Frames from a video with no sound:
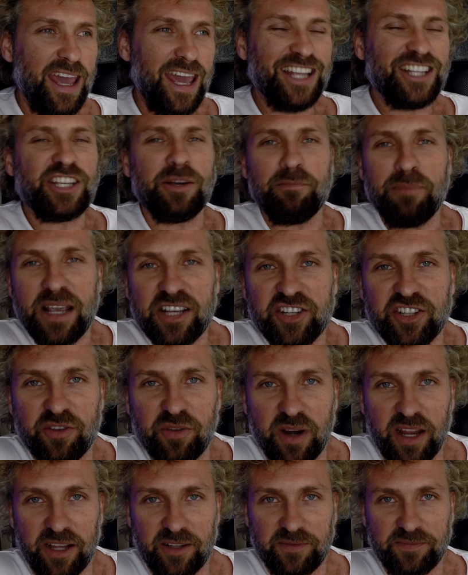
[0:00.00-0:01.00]
It's a
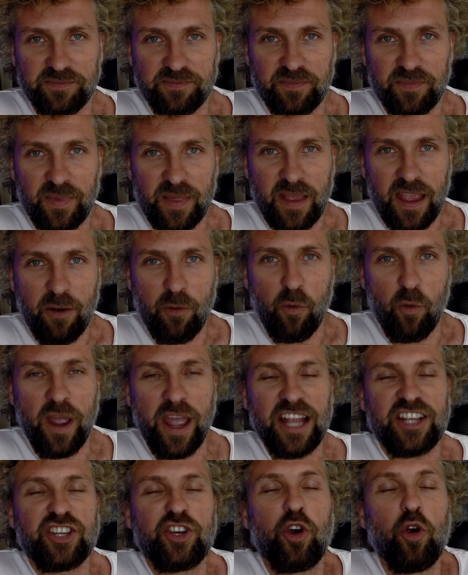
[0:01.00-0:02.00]
mystery.
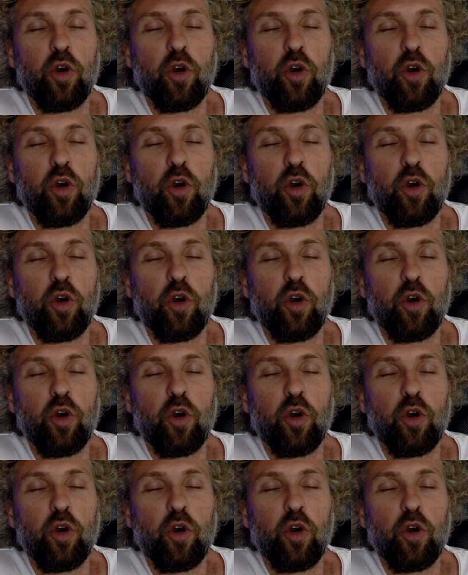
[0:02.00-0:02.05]
It's